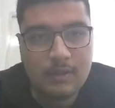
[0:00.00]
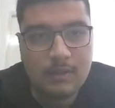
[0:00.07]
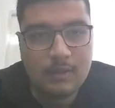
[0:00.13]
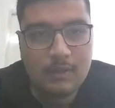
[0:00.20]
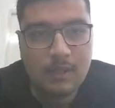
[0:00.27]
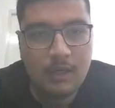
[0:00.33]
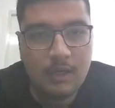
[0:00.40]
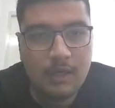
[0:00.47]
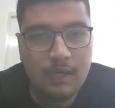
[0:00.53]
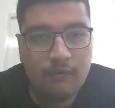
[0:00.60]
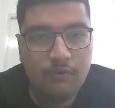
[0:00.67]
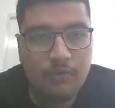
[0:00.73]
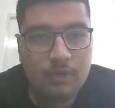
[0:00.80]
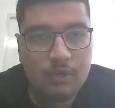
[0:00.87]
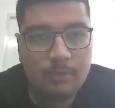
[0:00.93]
third and
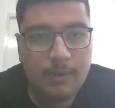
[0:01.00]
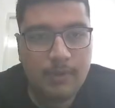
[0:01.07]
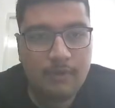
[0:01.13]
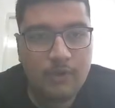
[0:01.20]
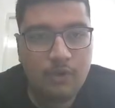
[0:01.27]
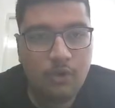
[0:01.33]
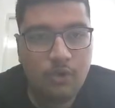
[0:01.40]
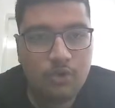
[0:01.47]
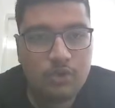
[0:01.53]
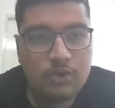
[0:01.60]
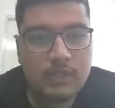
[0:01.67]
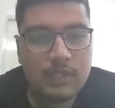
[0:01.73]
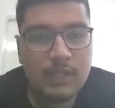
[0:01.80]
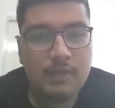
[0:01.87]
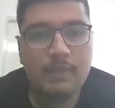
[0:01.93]
fourth pair will go to
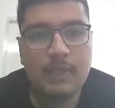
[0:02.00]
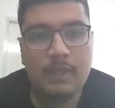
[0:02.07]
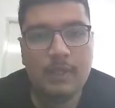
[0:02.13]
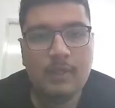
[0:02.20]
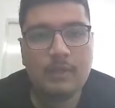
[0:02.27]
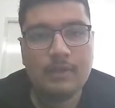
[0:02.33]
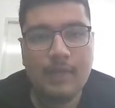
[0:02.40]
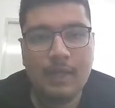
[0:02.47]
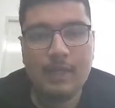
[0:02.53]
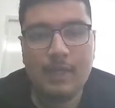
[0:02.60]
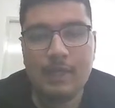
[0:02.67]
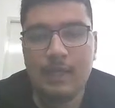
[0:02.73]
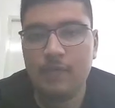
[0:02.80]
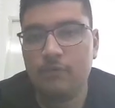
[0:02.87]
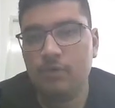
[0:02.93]
city B, then
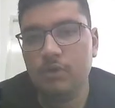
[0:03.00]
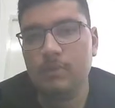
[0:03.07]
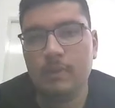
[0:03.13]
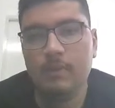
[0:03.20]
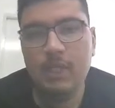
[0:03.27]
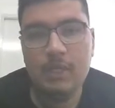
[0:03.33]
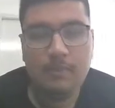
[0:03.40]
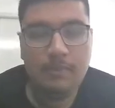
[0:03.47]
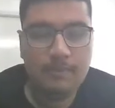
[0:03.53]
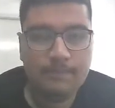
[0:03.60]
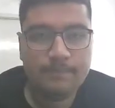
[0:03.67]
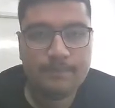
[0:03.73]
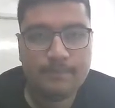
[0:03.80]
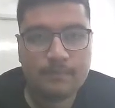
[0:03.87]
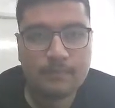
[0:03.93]
it would be minimum.
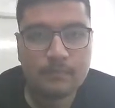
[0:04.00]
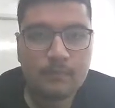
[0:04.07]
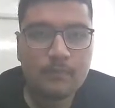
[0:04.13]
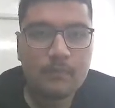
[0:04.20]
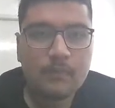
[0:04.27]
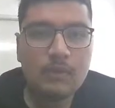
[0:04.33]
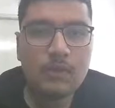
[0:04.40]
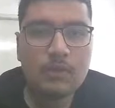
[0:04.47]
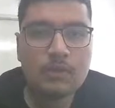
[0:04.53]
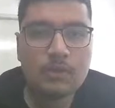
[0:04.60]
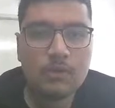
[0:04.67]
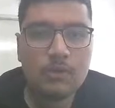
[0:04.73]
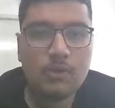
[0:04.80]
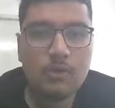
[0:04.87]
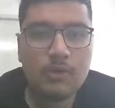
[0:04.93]

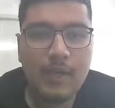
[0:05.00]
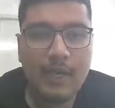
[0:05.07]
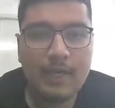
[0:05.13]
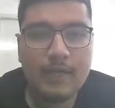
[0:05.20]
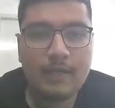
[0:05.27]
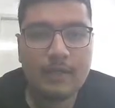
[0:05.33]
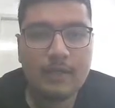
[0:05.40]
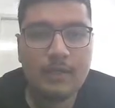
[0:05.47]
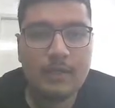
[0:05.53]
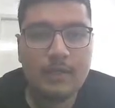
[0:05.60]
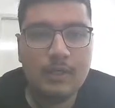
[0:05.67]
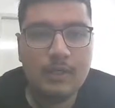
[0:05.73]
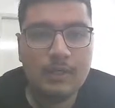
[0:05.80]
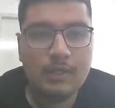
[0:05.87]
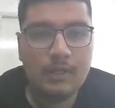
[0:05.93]
So like
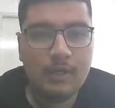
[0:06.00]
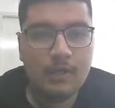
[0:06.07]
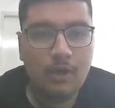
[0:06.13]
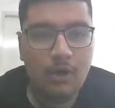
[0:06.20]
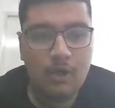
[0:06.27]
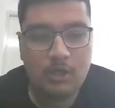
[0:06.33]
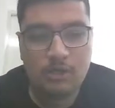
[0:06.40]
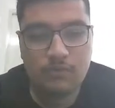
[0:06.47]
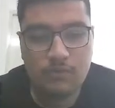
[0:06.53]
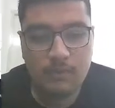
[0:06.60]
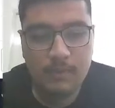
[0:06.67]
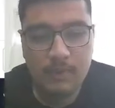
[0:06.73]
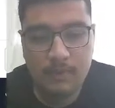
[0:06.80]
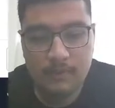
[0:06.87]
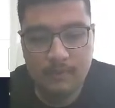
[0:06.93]
the cost would
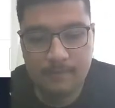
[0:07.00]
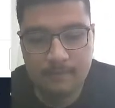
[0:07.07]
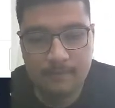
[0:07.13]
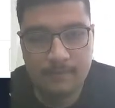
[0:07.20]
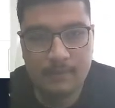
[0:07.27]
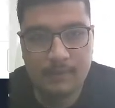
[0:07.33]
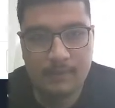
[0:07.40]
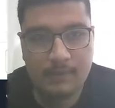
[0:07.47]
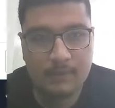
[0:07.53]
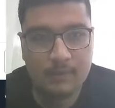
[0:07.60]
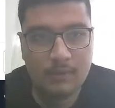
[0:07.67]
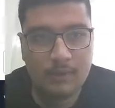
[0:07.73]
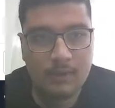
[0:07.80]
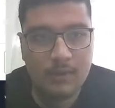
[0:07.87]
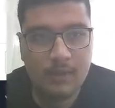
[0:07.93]
be,
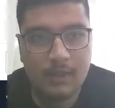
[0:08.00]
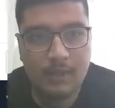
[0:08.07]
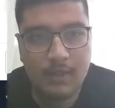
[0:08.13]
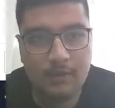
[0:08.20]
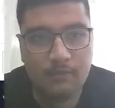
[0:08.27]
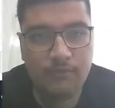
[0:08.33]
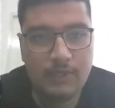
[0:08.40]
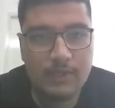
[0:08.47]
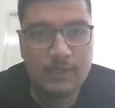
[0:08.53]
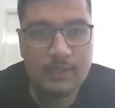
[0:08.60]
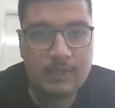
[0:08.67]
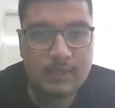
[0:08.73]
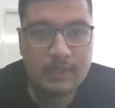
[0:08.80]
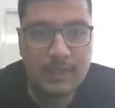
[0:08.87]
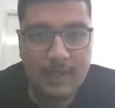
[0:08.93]
if we
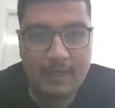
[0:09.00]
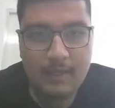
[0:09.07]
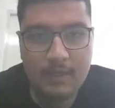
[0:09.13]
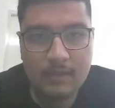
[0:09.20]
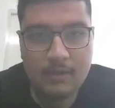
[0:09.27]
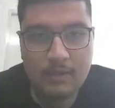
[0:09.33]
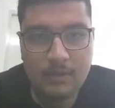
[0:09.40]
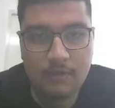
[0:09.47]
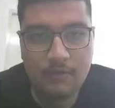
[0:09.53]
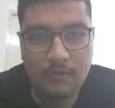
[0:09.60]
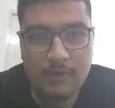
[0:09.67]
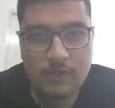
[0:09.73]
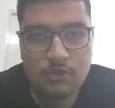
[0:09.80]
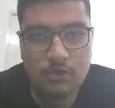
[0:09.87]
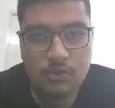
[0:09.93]
send the
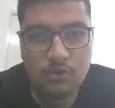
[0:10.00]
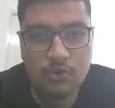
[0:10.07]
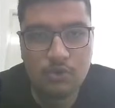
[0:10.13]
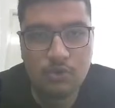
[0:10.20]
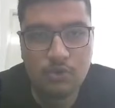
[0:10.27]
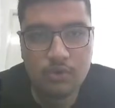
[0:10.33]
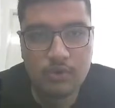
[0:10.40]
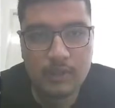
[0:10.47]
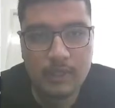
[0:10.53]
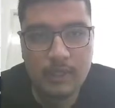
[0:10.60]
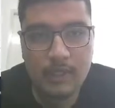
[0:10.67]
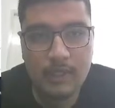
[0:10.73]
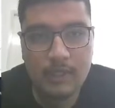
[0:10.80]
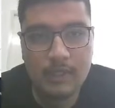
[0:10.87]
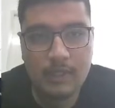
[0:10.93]
first two to
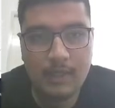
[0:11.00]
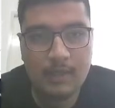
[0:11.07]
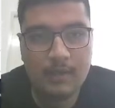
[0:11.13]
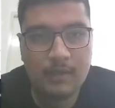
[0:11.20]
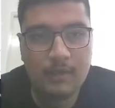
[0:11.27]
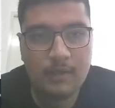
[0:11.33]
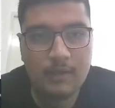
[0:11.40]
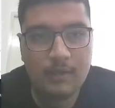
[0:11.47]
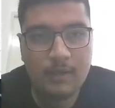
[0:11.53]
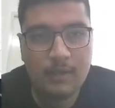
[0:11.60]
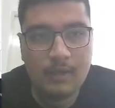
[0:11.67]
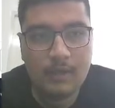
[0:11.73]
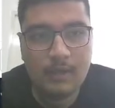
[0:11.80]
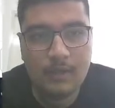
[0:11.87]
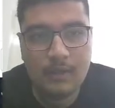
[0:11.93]
city A, then
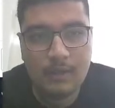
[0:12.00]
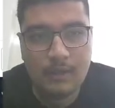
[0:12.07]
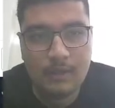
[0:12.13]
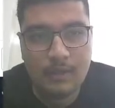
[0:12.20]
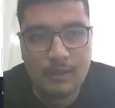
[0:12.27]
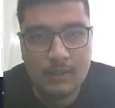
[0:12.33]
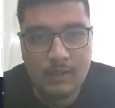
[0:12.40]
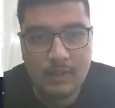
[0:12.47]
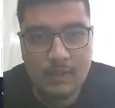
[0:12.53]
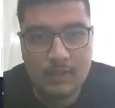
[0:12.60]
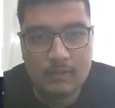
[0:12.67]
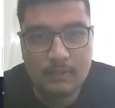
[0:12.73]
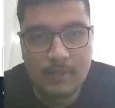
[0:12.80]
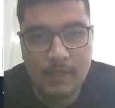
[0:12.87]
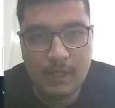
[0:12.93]

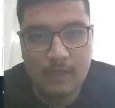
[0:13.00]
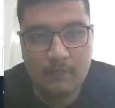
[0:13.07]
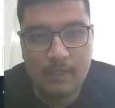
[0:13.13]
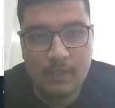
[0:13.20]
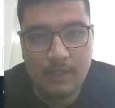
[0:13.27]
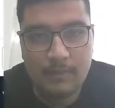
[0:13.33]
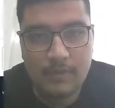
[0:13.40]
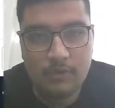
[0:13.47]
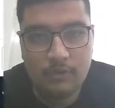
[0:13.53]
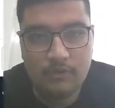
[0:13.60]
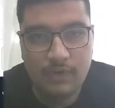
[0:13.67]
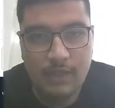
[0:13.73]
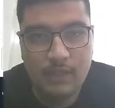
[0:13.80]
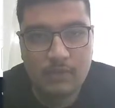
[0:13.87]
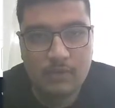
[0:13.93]
these pair will come into effect.